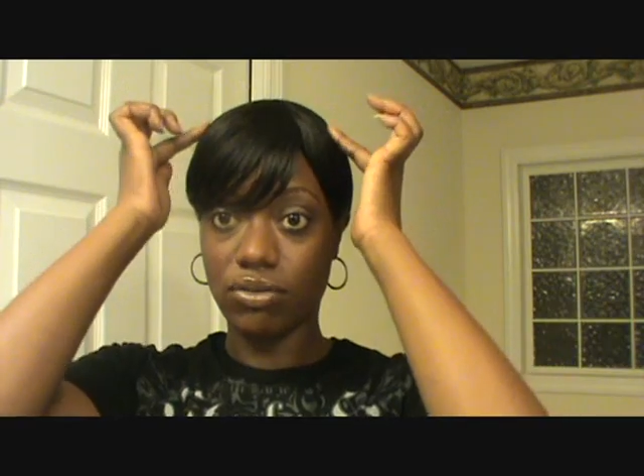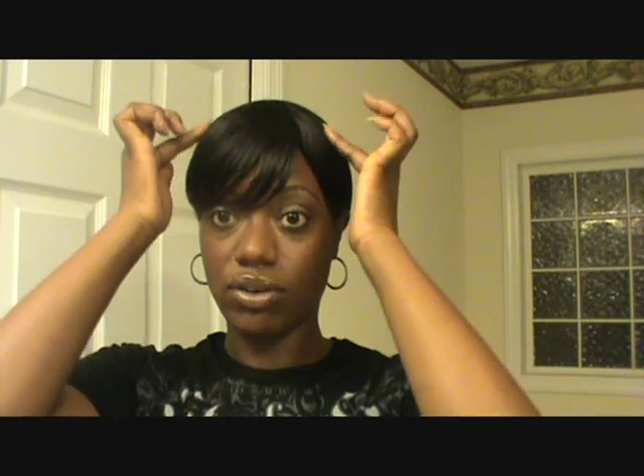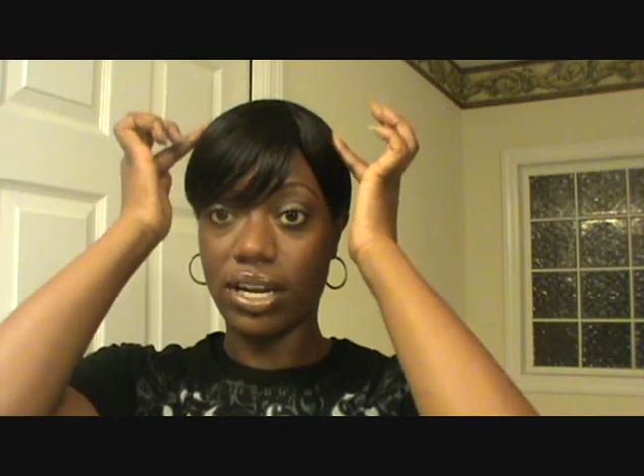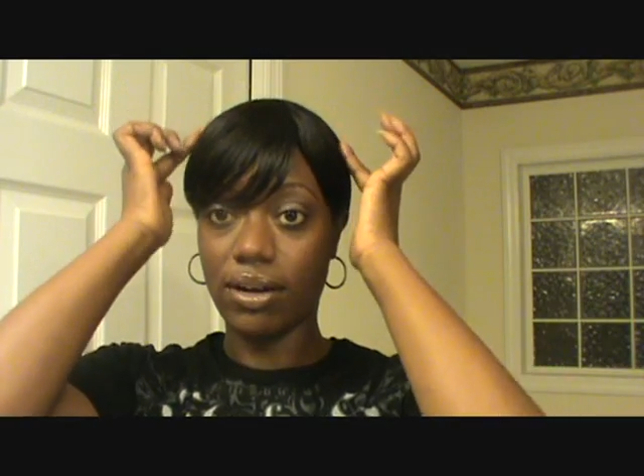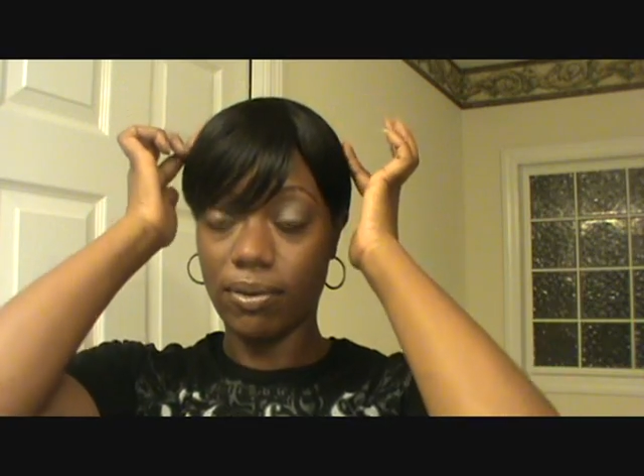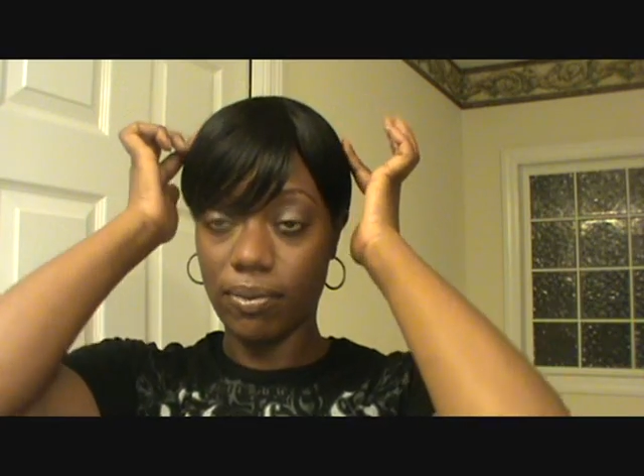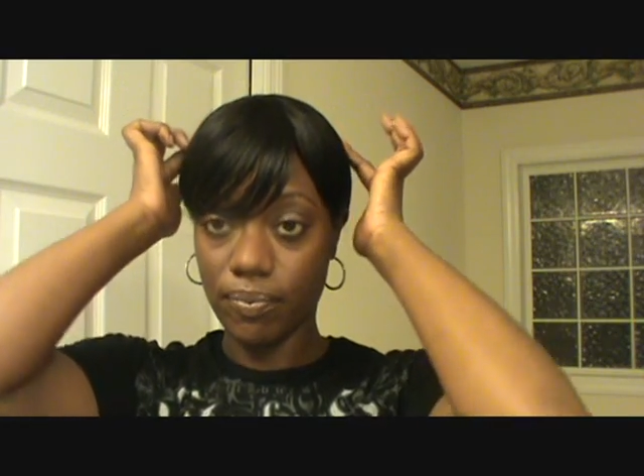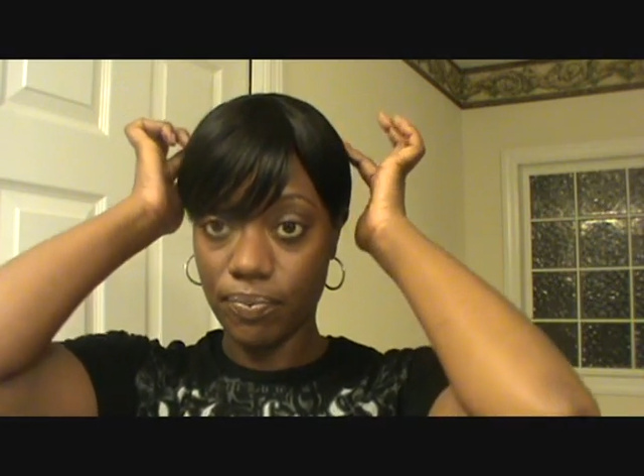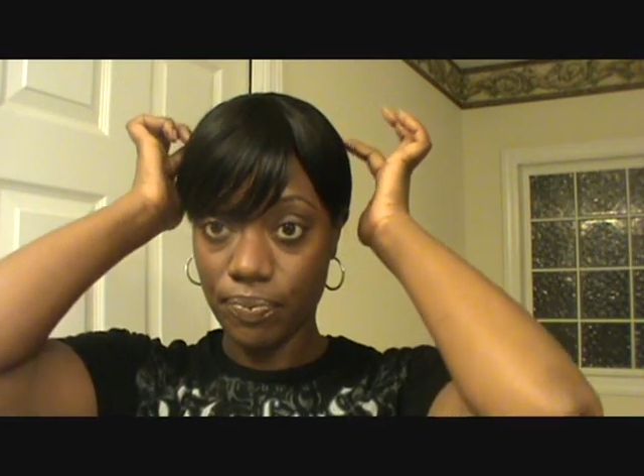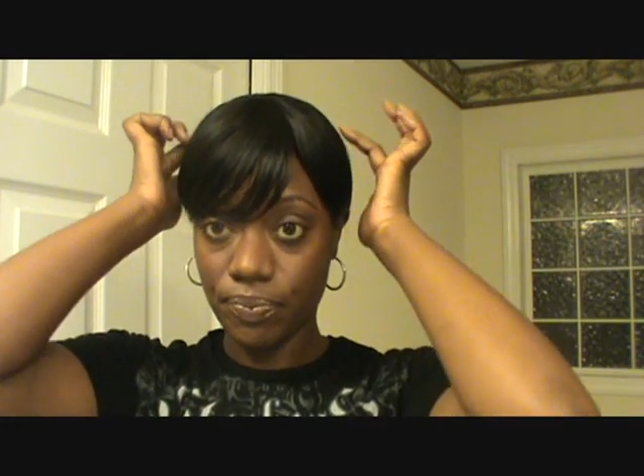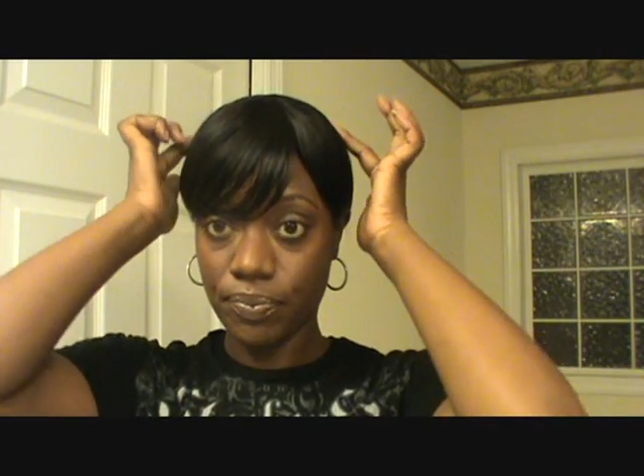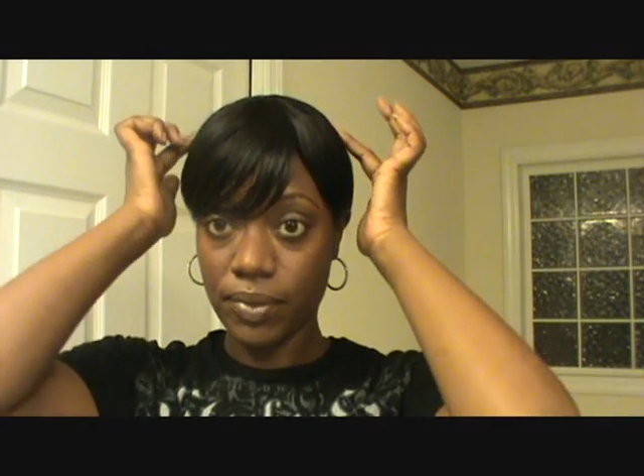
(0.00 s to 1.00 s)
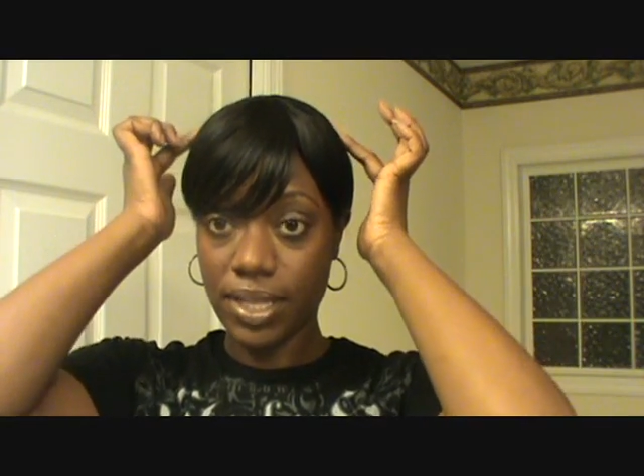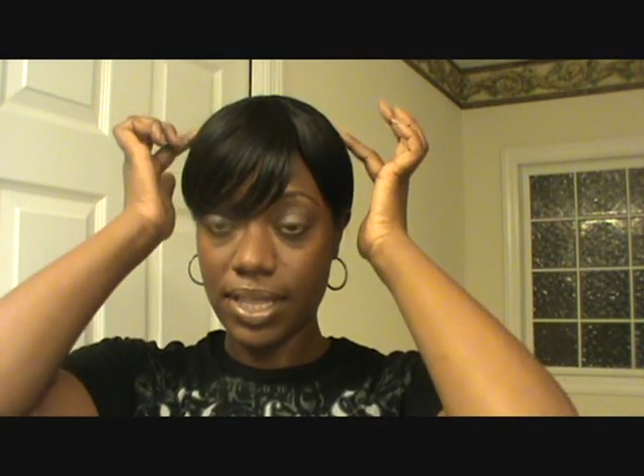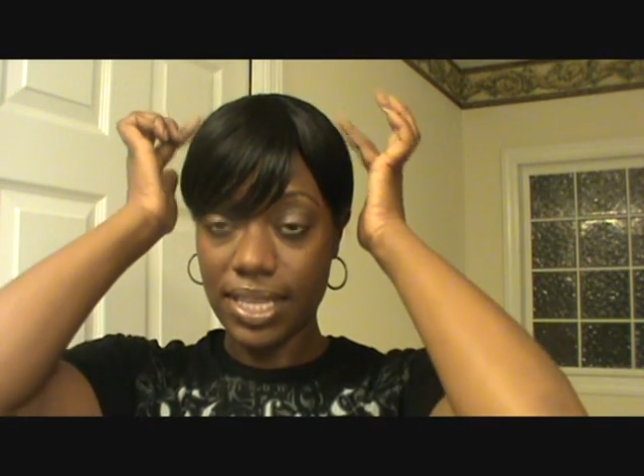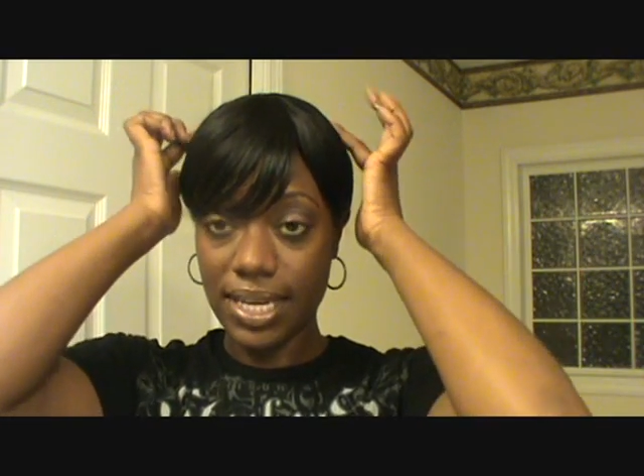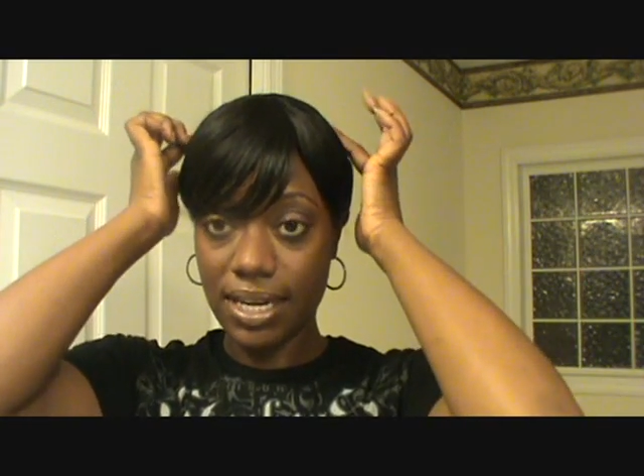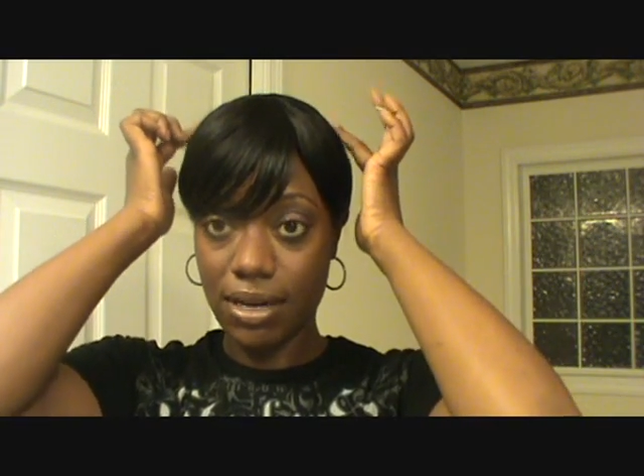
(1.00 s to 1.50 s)
around
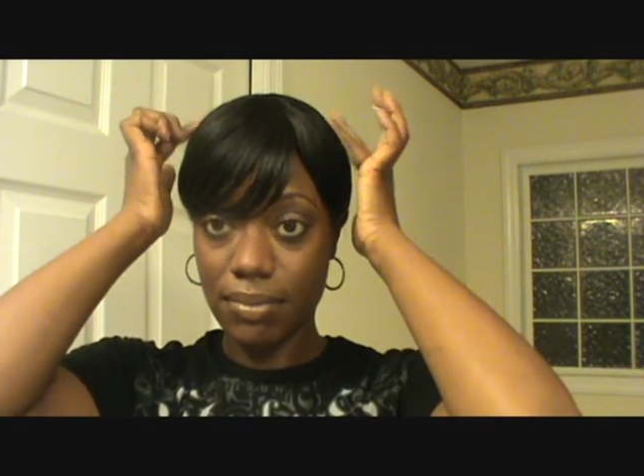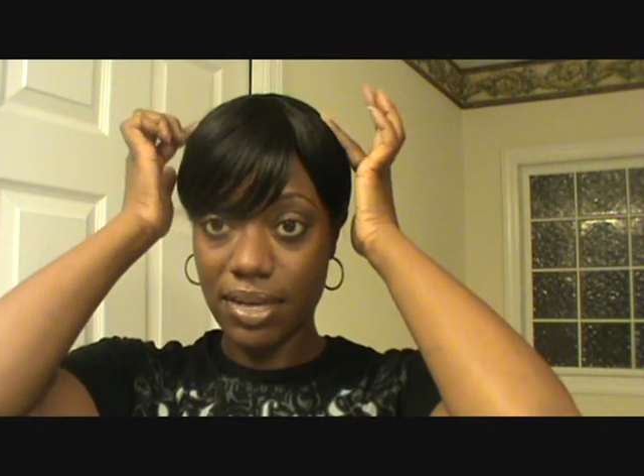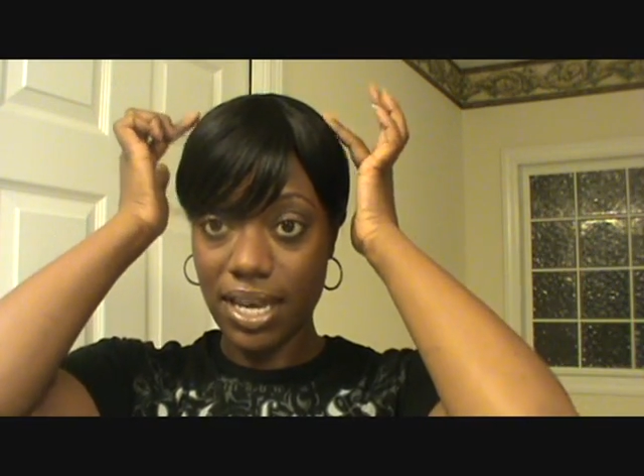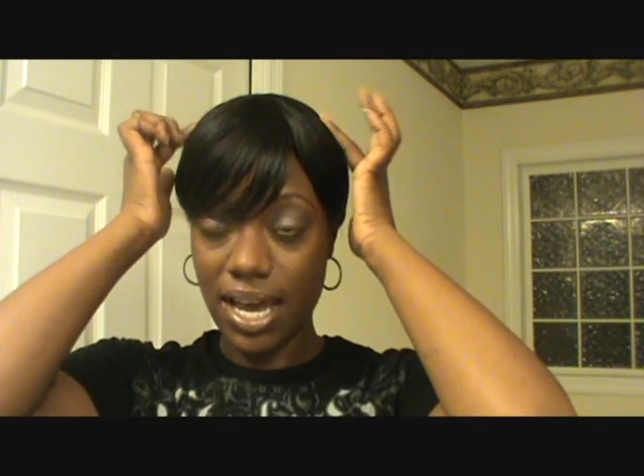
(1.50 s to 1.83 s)
the